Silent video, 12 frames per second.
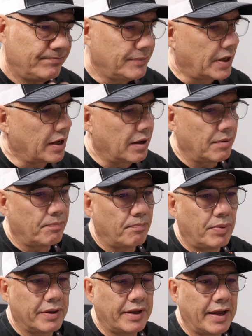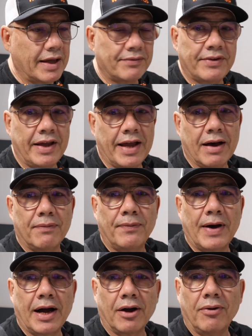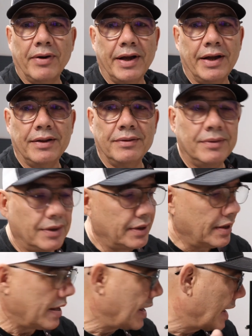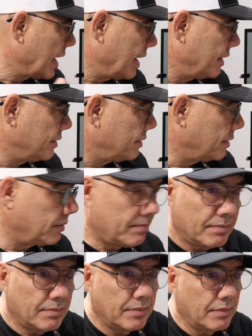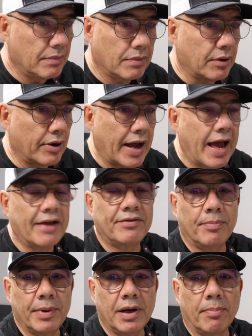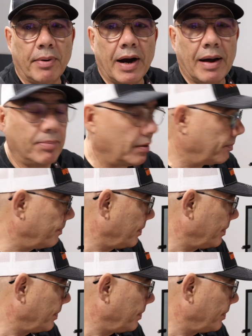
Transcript: Put the STL file in, and there hasn't been a problem.